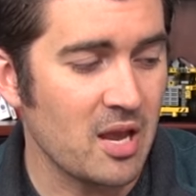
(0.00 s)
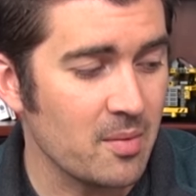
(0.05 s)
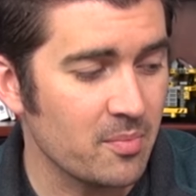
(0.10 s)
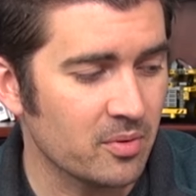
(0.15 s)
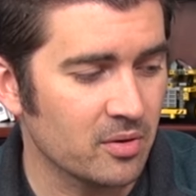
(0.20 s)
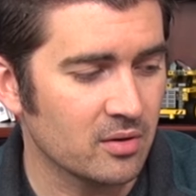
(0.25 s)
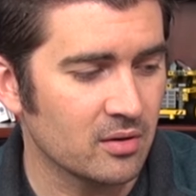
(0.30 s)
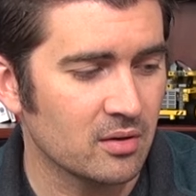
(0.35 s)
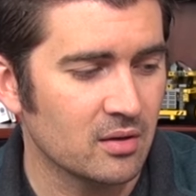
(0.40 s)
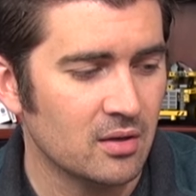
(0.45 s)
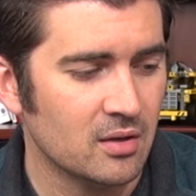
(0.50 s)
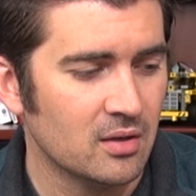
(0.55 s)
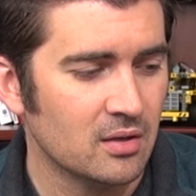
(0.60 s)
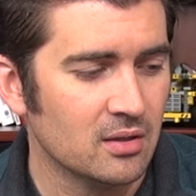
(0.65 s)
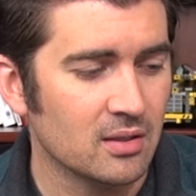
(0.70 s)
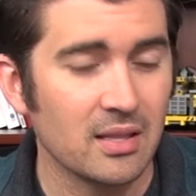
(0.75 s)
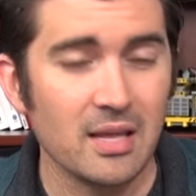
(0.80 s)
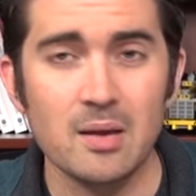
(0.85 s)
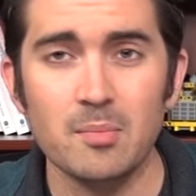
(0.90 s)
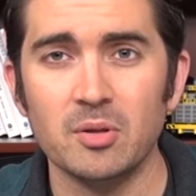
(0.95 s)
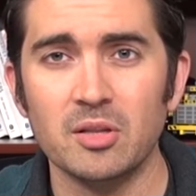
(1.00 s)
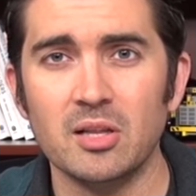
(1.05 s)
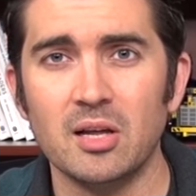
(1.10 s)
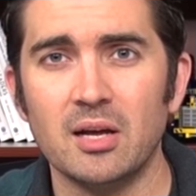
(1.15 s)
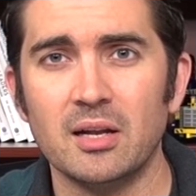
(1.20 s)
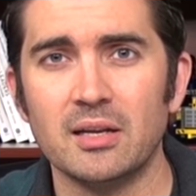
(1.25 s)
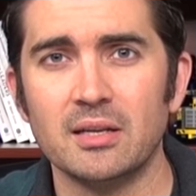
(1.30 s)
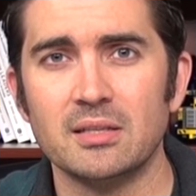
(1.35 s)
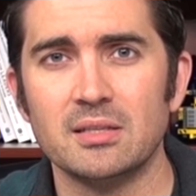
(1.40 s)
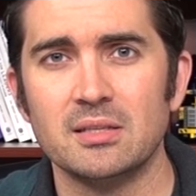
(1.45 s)
paper label
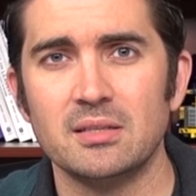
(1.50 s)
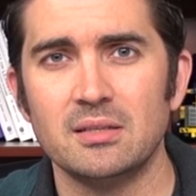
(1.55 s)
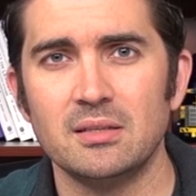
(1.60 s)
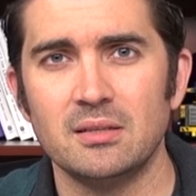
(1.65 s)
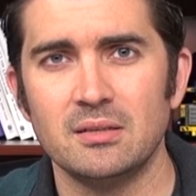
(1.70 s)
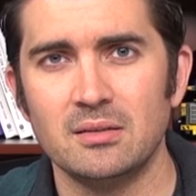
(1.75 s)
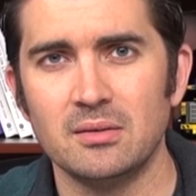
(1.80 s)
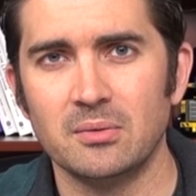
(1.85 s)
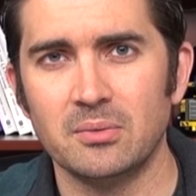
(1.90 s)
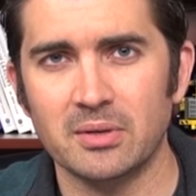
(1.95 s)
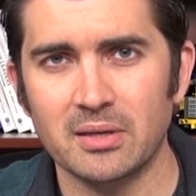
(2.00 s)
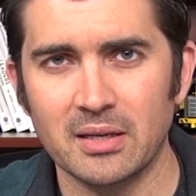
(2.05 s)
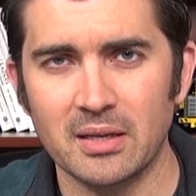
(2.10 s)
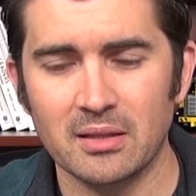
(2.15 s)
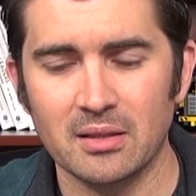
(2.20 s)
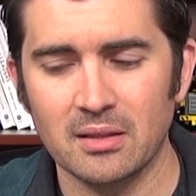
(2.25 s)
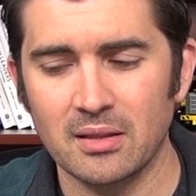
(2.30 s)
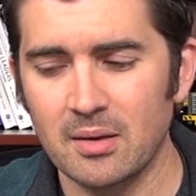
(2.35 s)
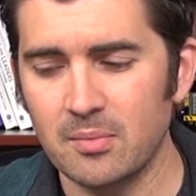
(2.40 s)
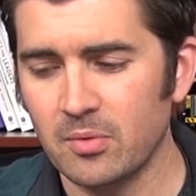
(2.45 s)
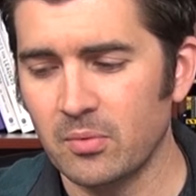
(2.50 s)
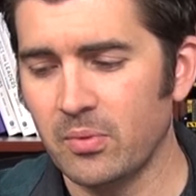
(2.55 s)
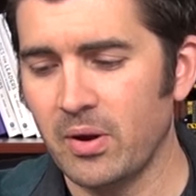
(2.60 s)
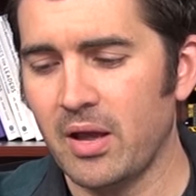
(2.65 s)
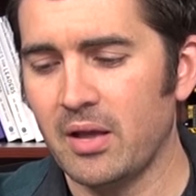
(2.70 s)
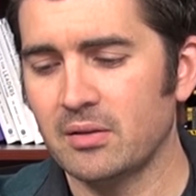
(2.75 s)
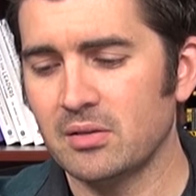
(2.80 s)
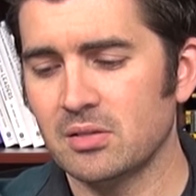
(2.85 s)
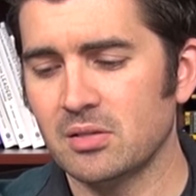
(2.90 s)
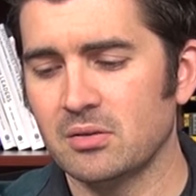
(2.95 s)
on it, you don't want to get the label
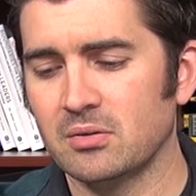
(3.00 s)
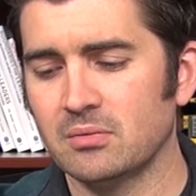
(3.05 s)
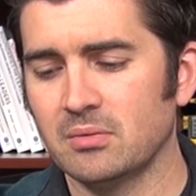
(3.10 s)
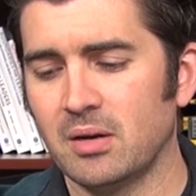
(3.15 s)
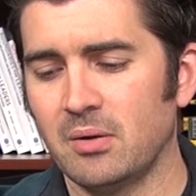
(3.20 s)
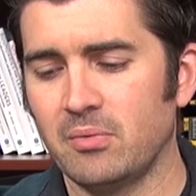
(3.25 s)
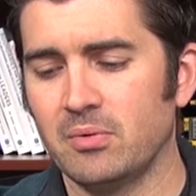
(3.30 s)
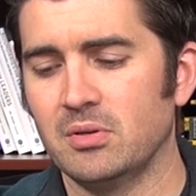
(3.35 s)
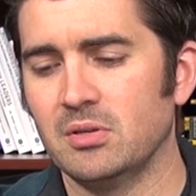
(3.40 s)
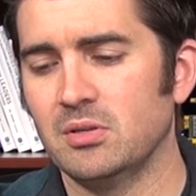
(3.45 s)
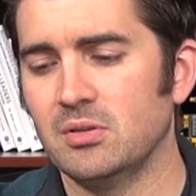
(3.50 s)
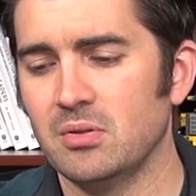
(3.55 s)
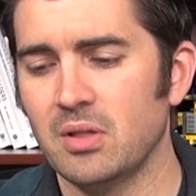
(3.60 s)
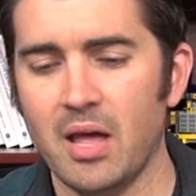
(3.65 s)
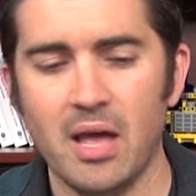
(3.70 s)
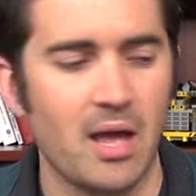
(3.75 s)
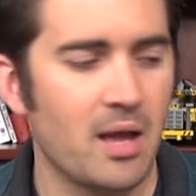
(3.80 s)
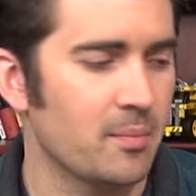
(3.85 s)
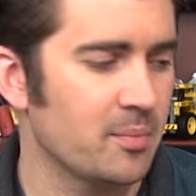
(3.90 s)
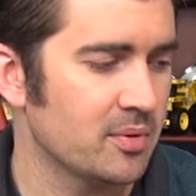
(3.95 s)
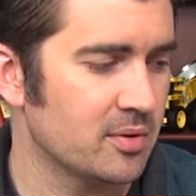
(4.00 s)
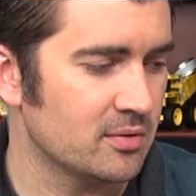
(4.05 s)
wet, so I wouldn't do that.